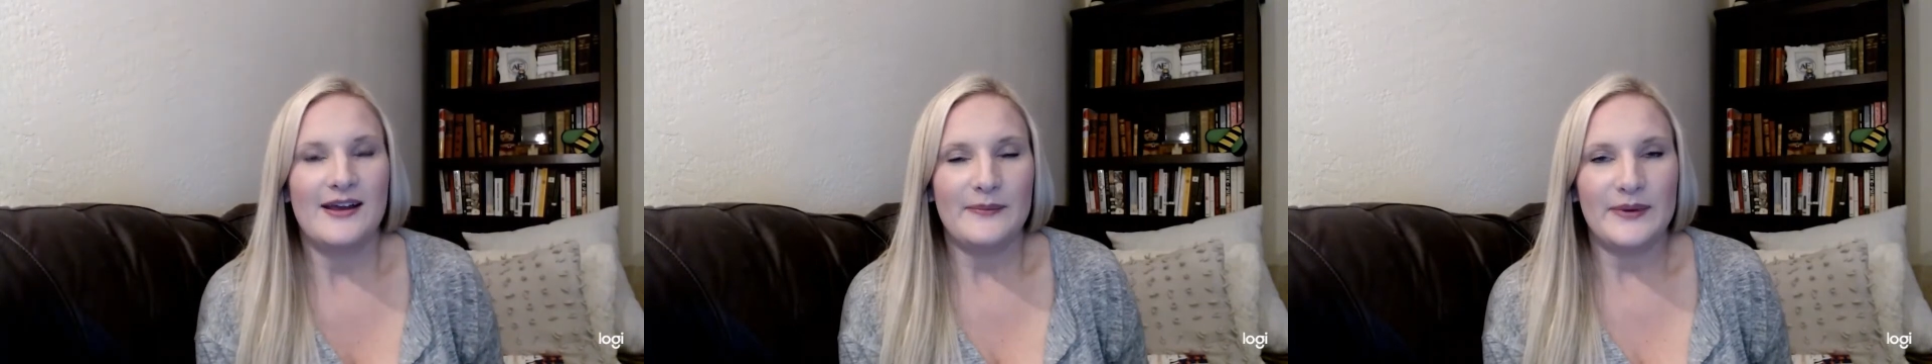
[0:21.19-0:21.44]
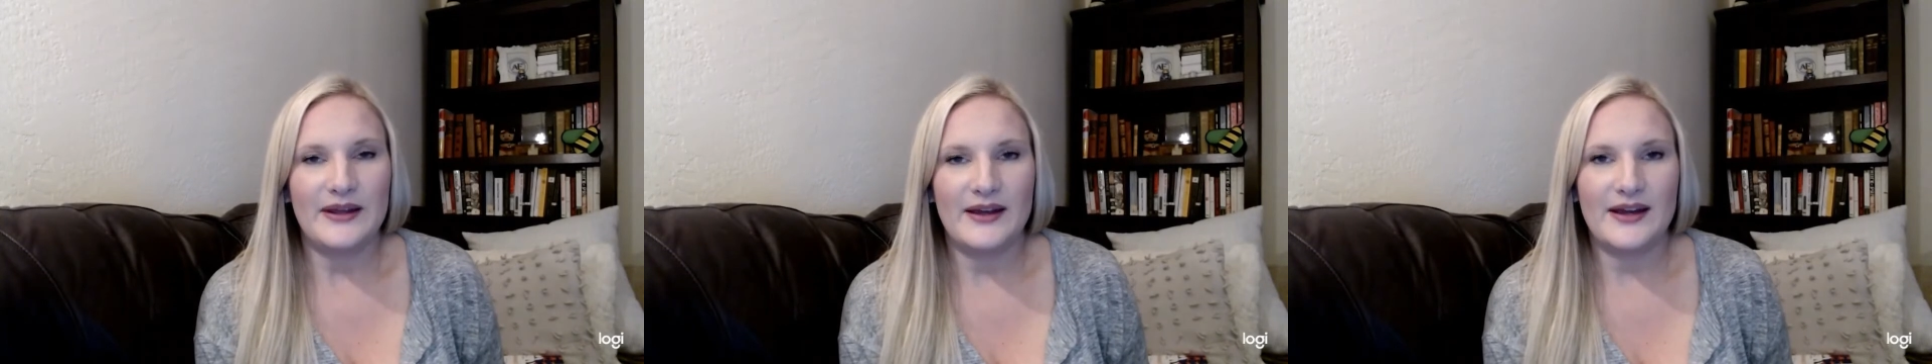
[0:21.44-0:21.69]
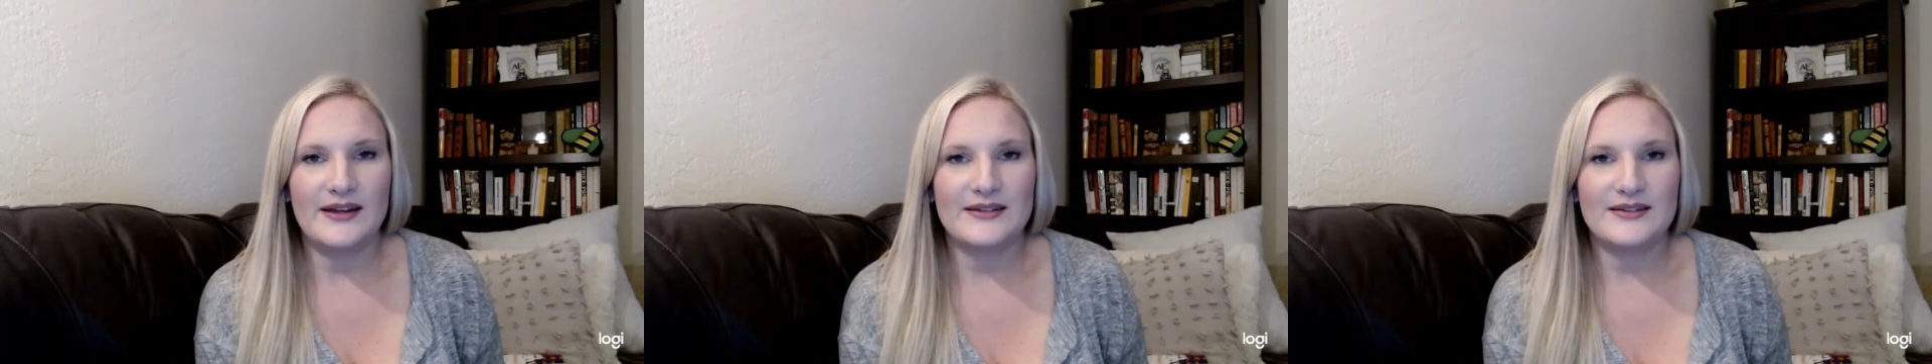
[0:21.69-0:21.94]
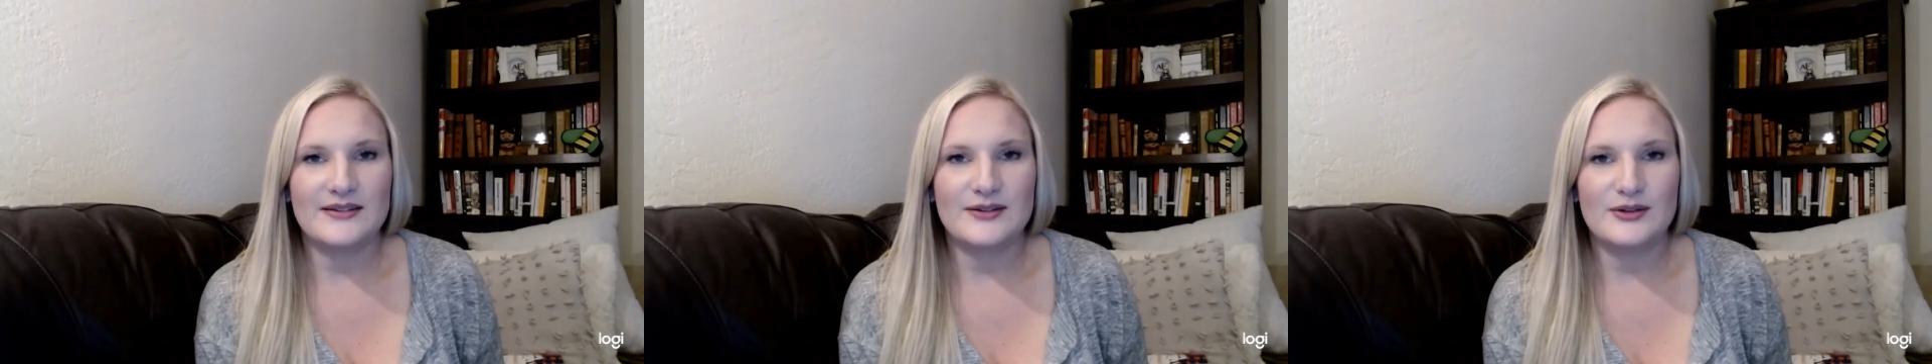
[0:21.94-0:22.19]

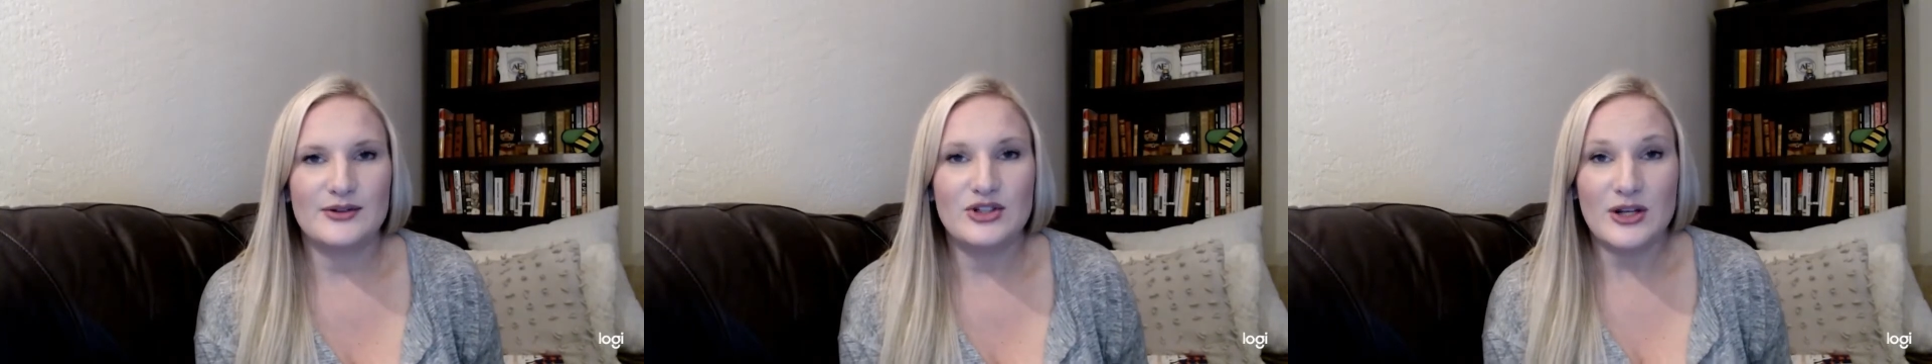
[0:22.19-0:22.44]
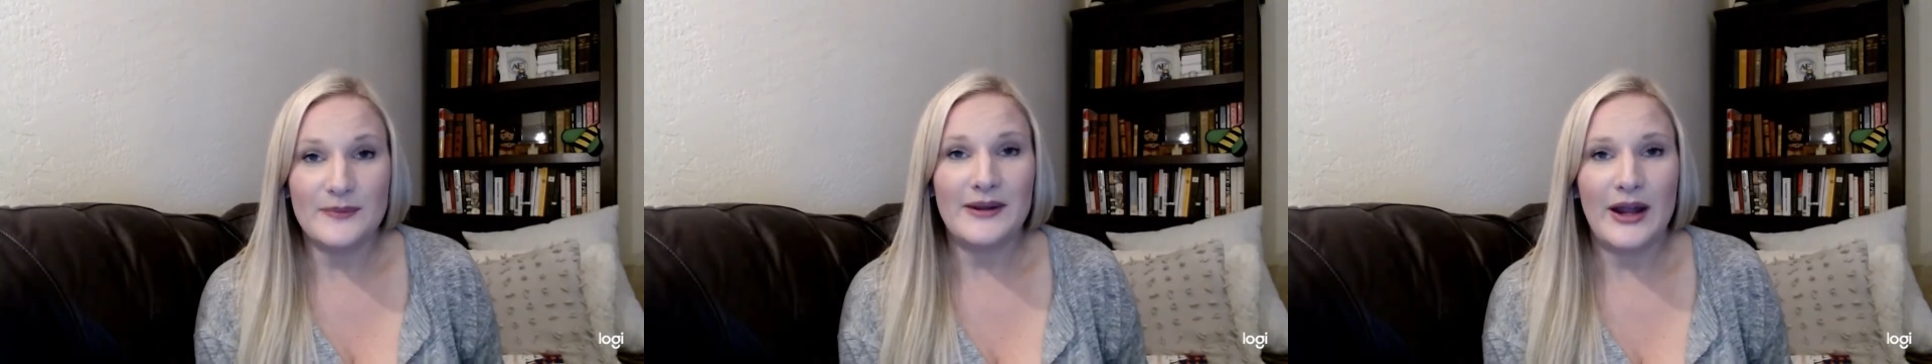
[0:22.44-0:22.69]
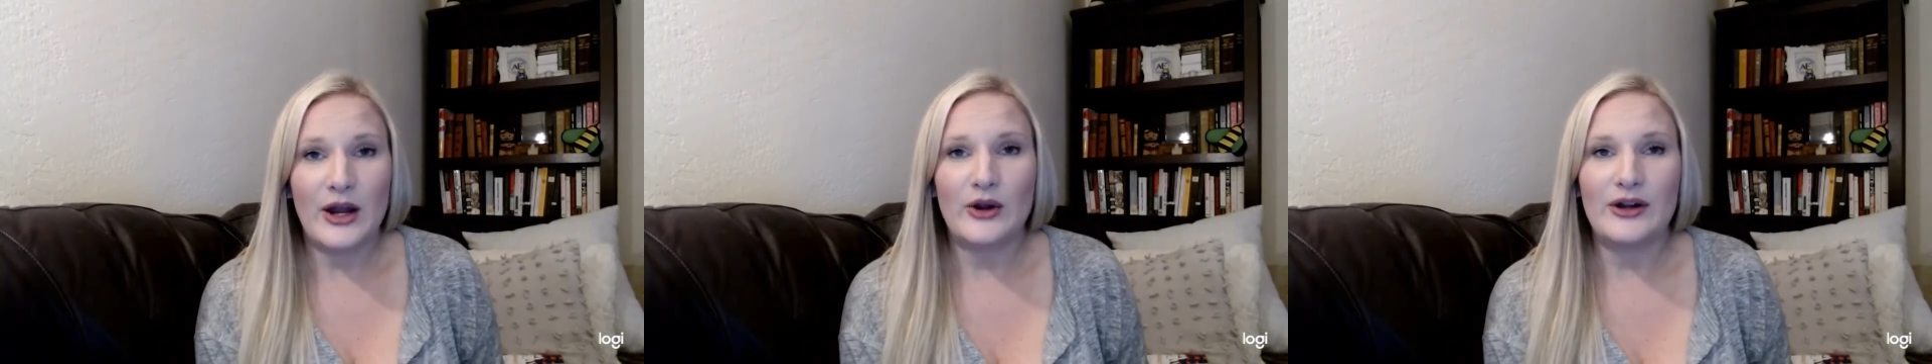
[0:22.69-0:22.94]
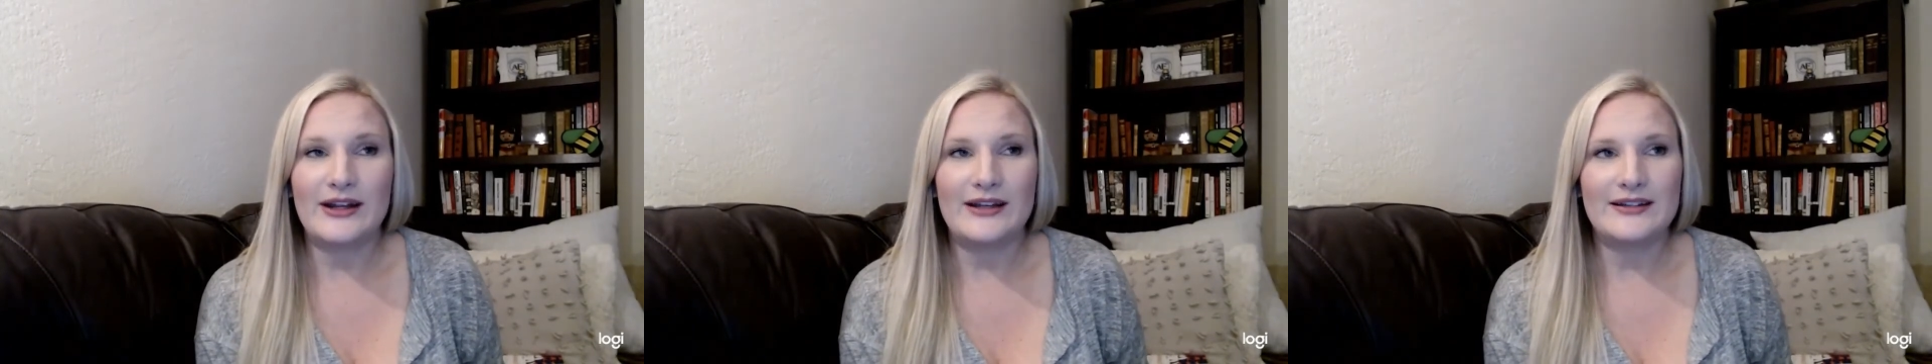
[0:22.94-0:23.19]
because Jim
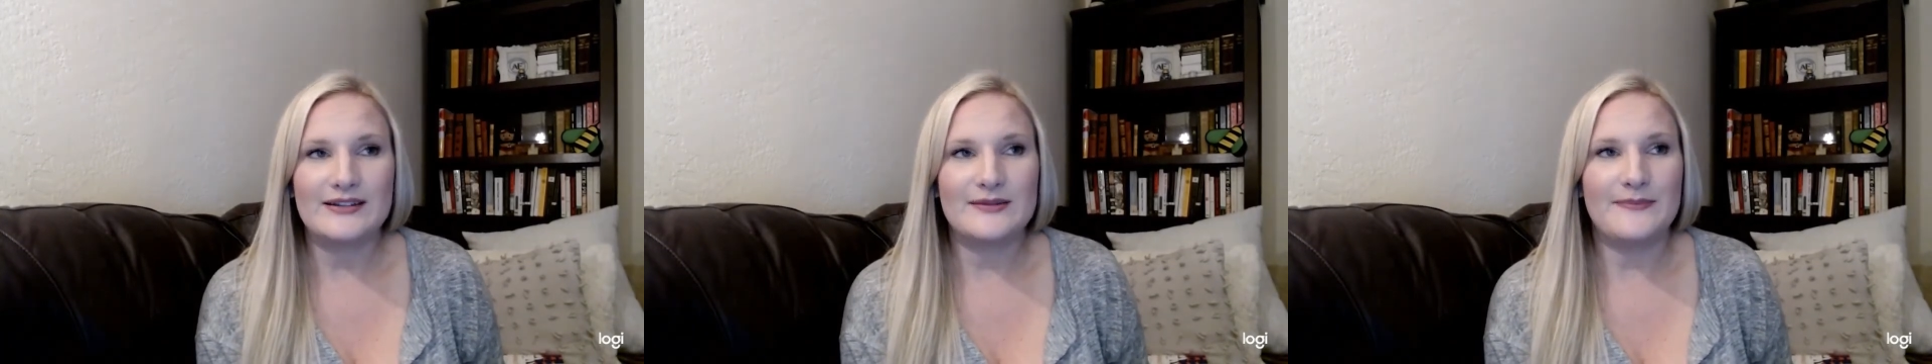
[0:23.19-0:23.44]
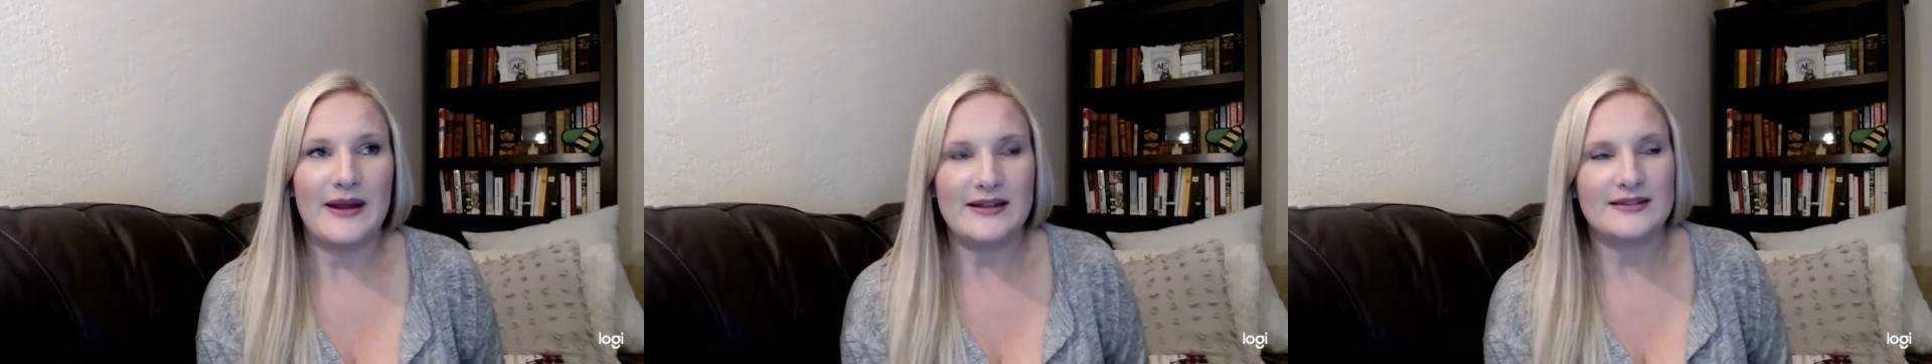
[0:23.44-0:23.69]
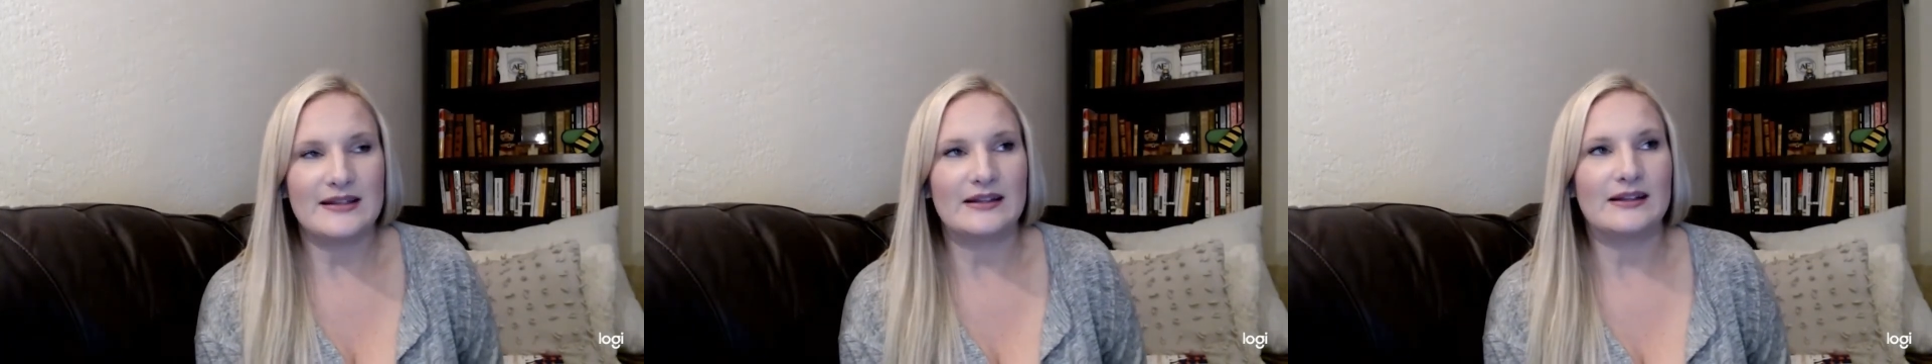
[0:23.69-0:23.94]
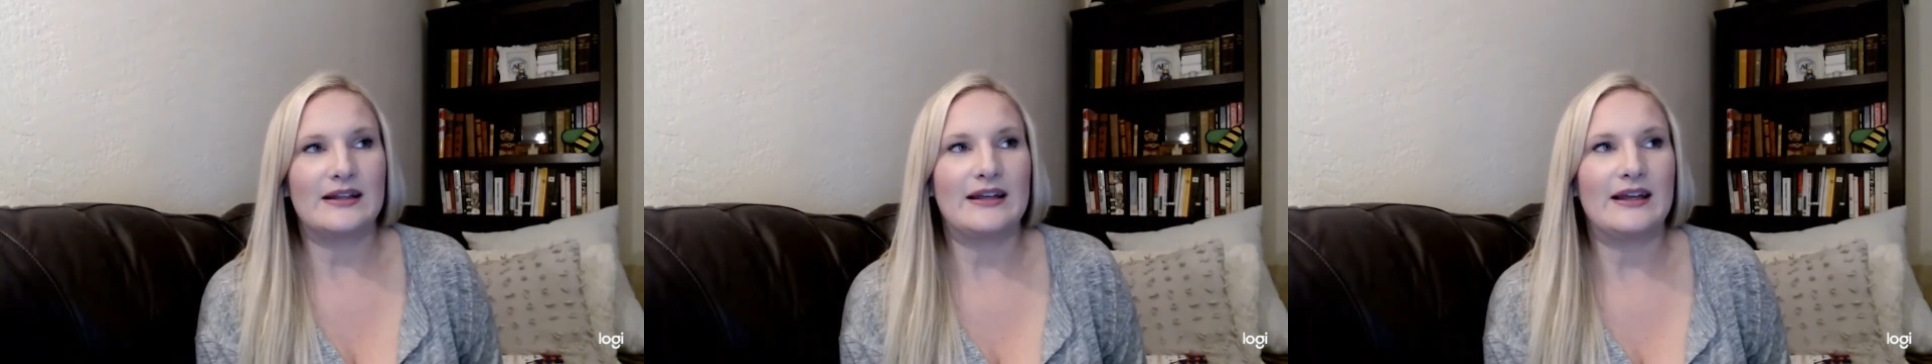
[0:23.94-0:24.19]
Carrey is
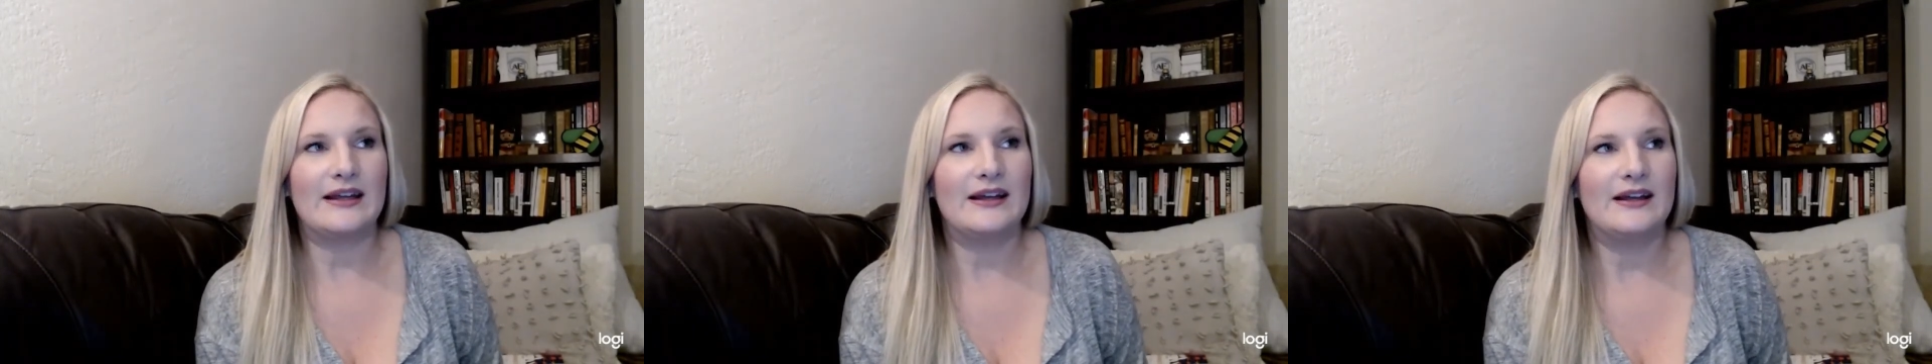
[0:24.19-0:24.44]
basically